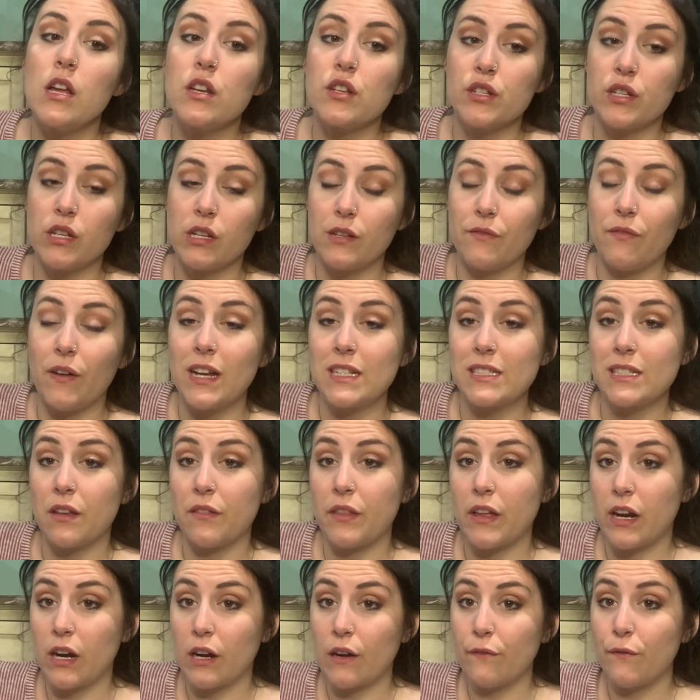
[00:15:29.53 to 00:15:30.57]
She finds out
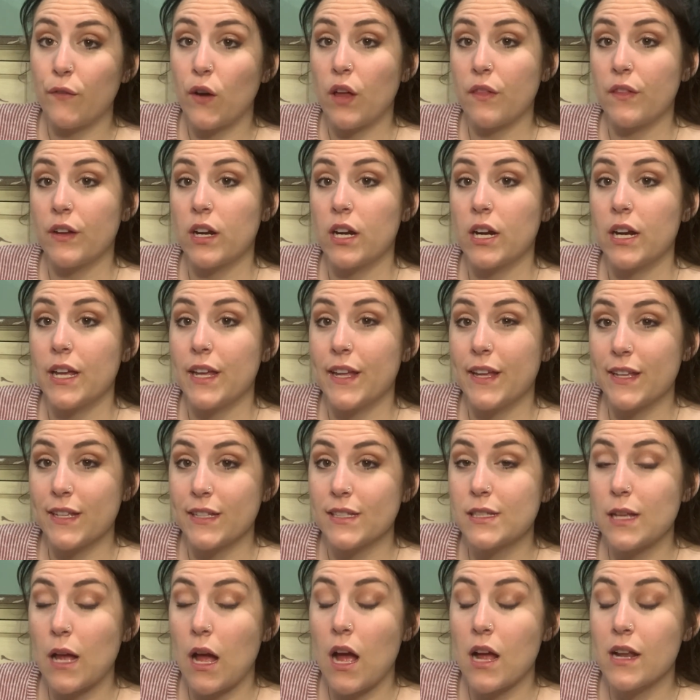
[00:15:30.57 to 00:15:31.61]
that her father
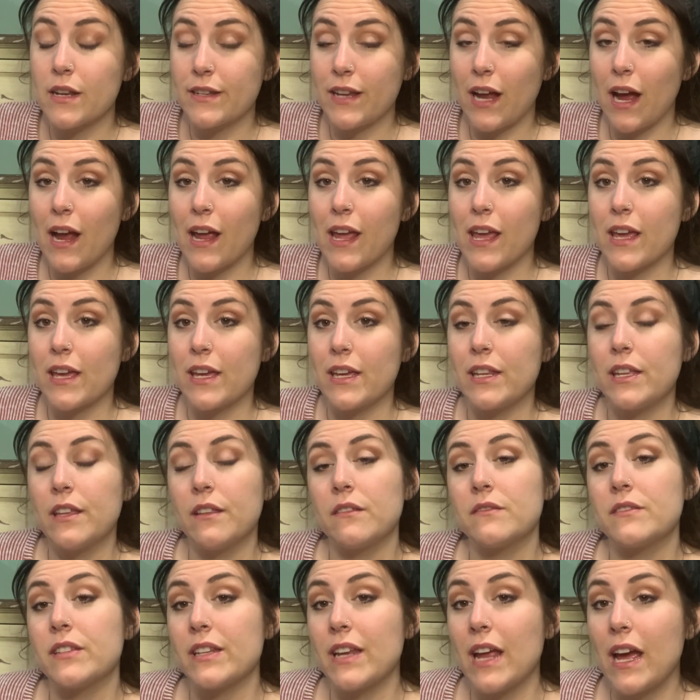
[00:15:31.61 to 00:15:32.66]
is dying. He
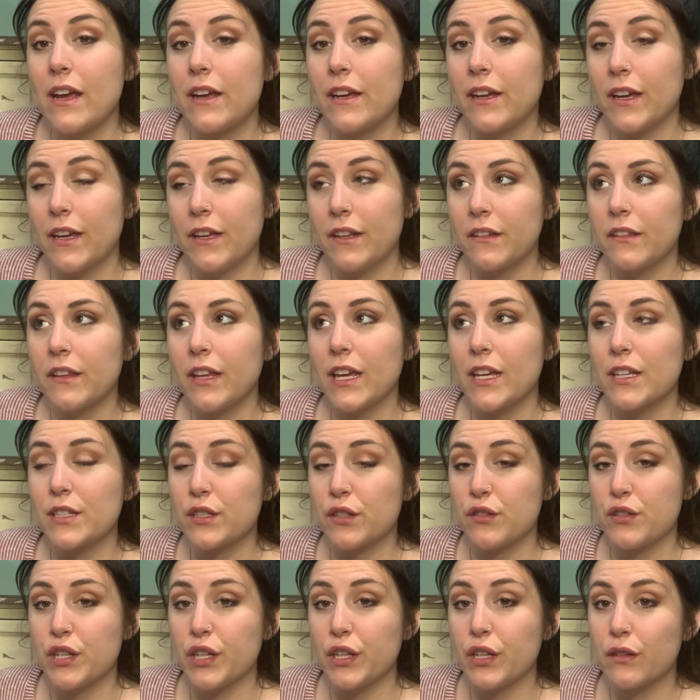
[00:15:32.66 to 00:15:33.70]
lives in Italy, so
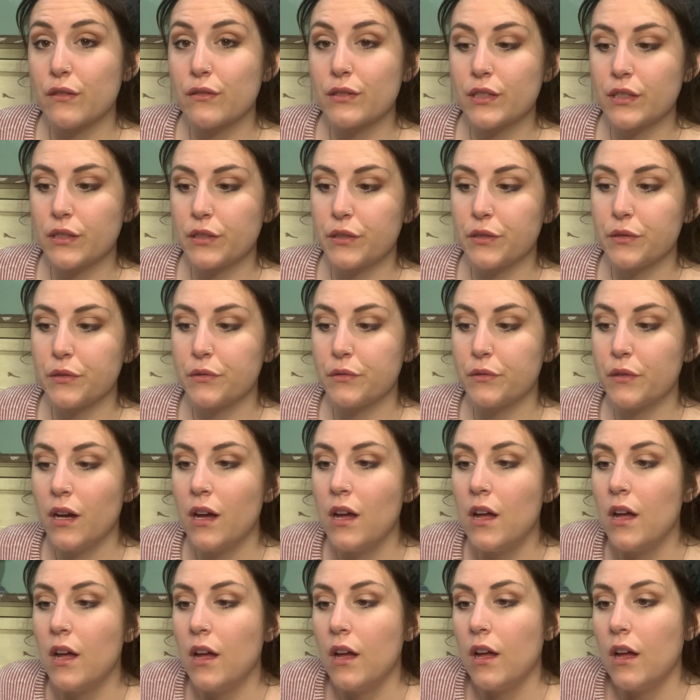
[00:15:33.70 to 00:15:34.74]
she goes to
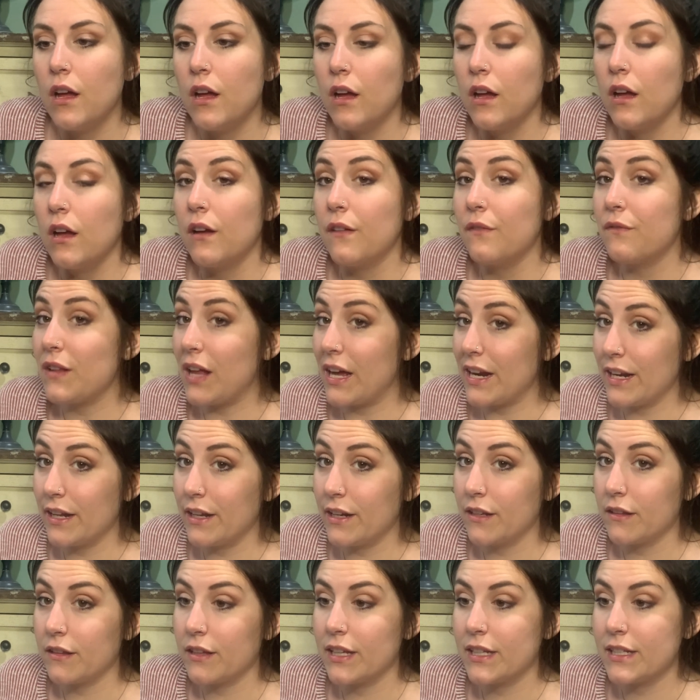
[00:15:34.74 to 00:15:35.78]
fly to
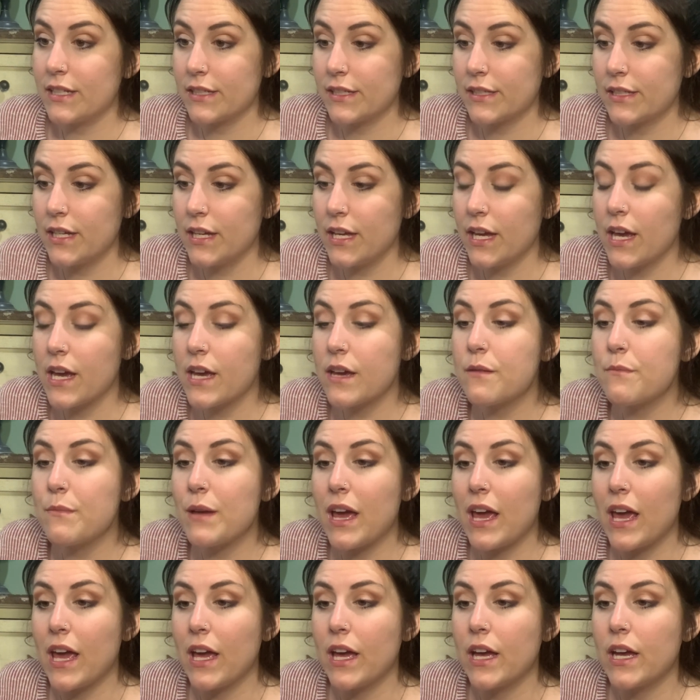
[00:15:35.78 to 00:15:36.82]
Italy to see him,
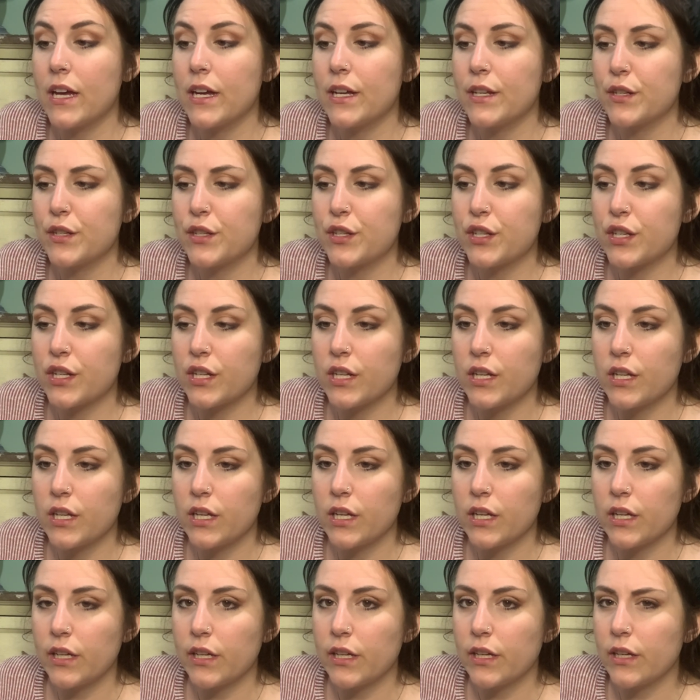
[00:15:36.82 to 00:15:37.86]
and
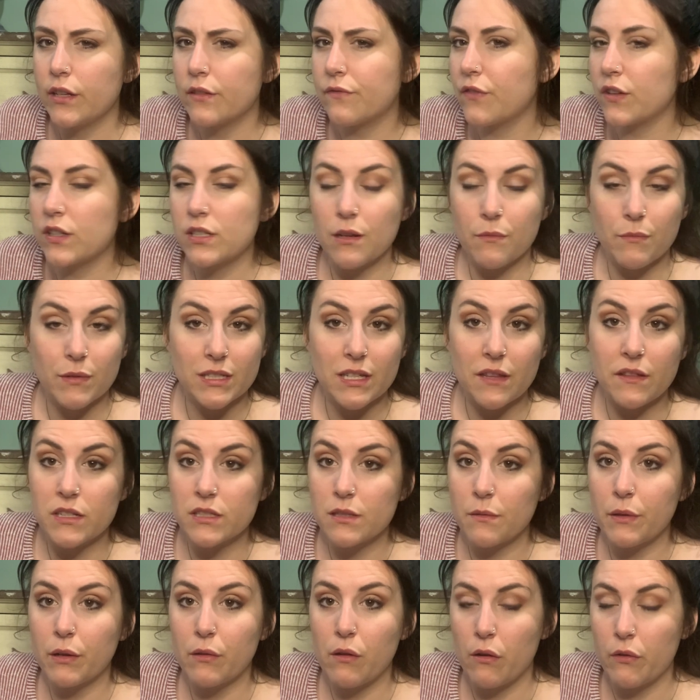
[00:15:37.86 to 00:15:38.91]
she, for some reason, there's
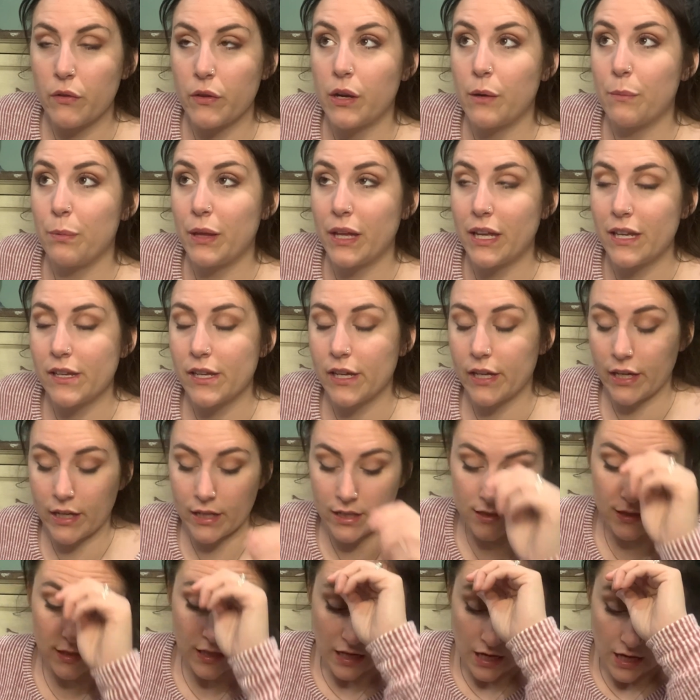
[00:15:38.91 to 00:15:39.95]
something wrong with her plane
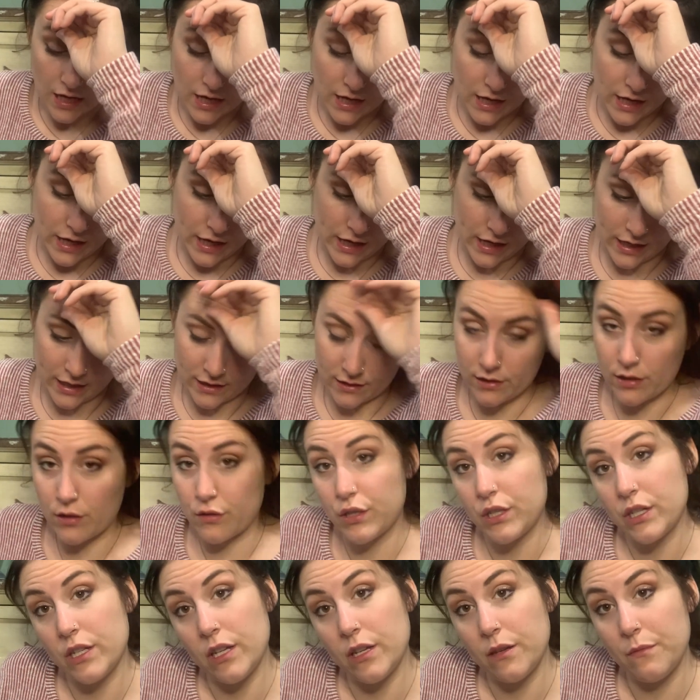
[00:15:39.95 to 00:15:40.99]
tickets, and so
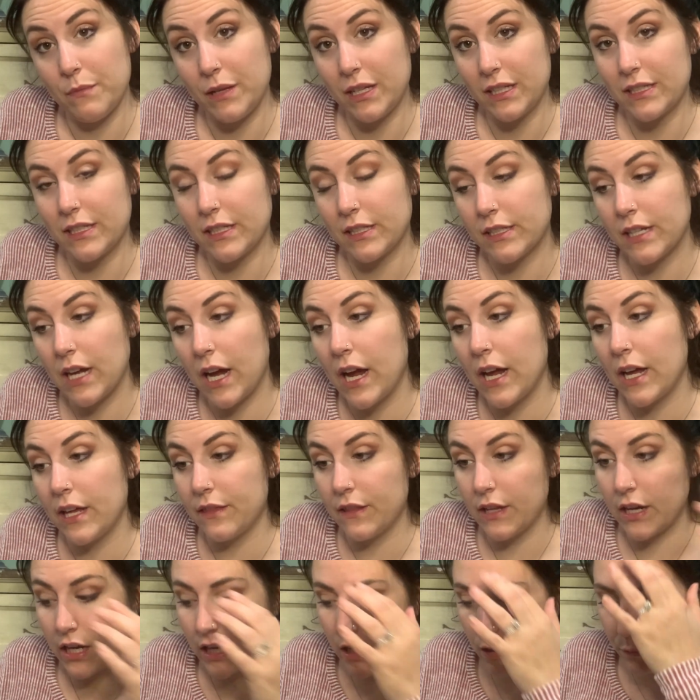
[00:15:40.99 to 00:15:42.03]
she meets this guy in
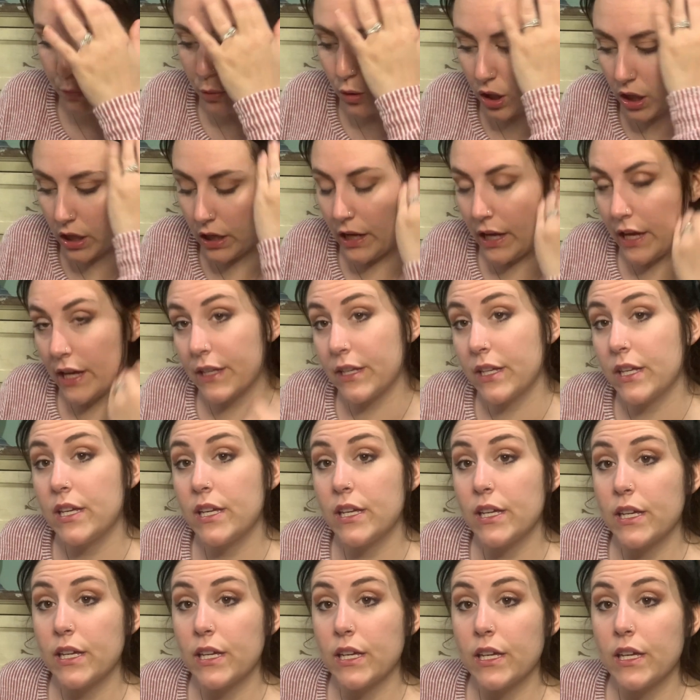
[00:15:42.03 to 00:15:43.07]
the airport, and
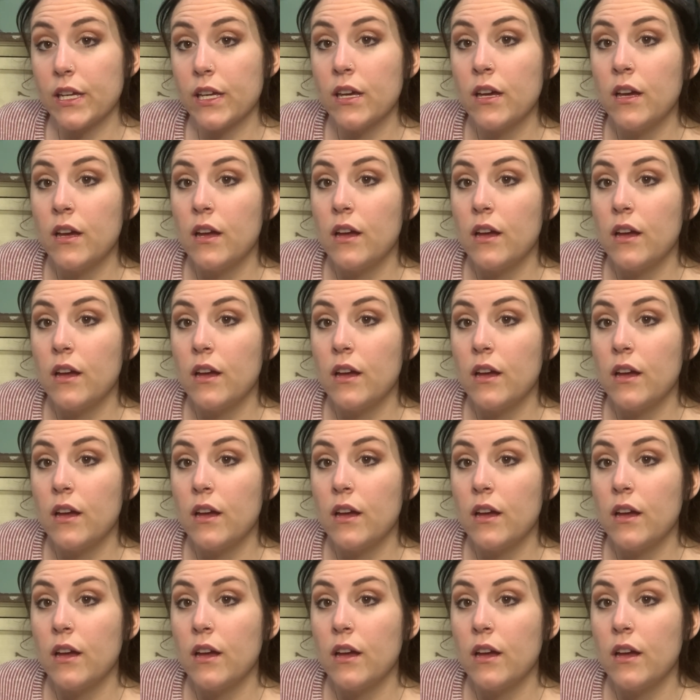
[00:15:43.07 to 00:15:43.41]
he